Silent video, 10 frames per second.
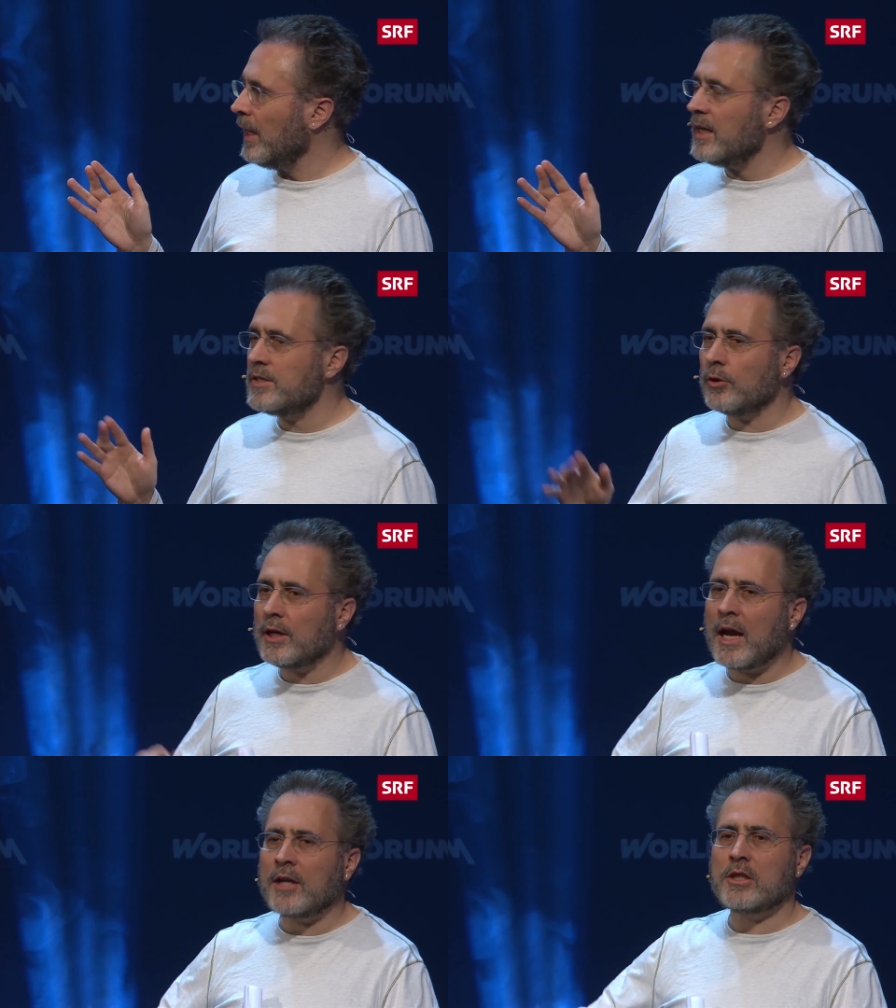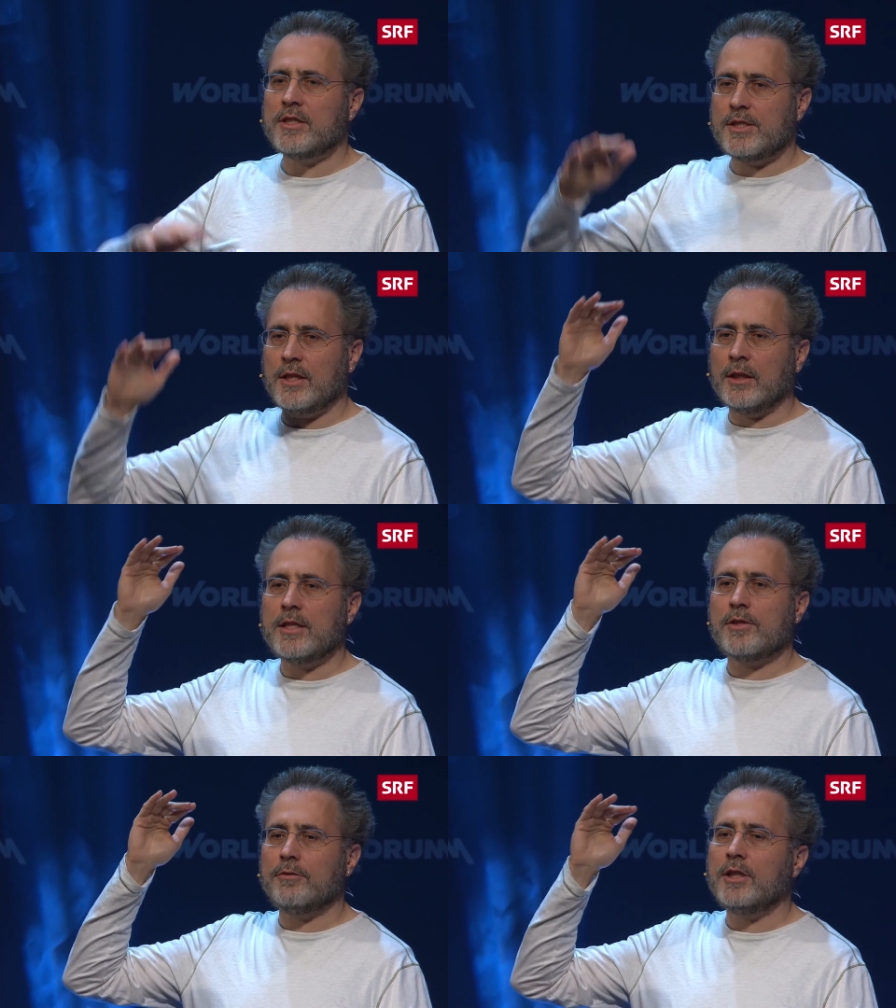And so there actually still
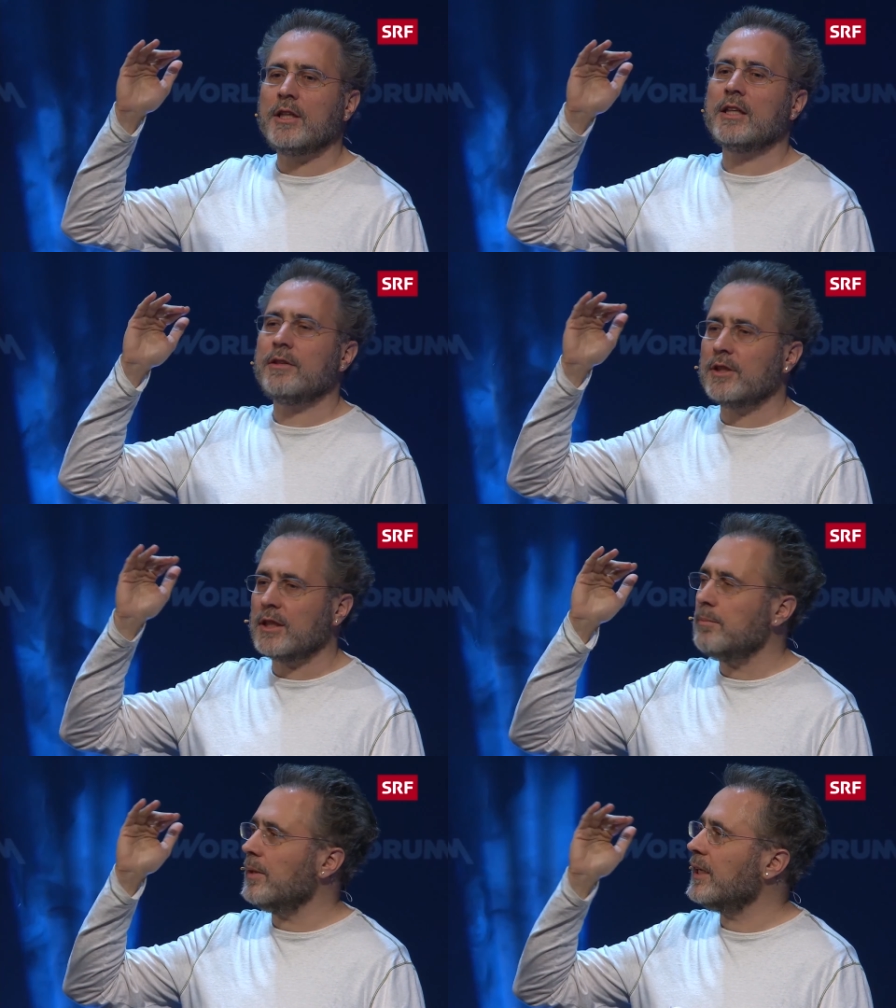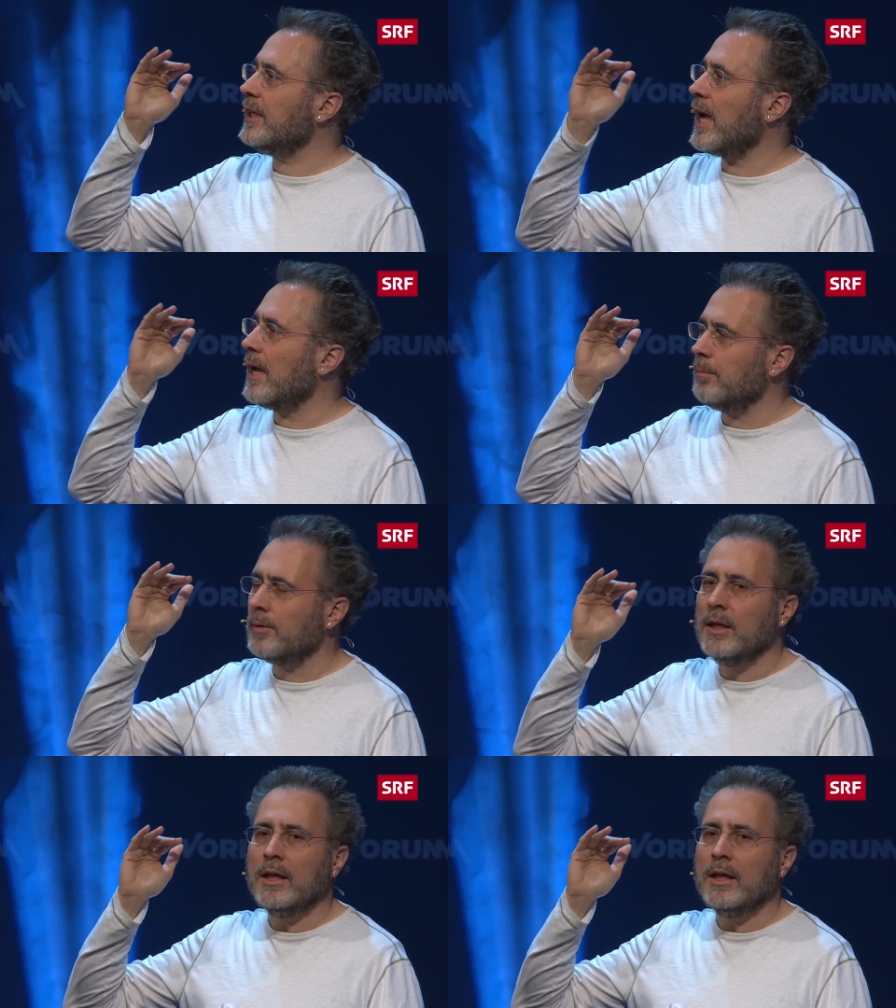is a really, really big gap.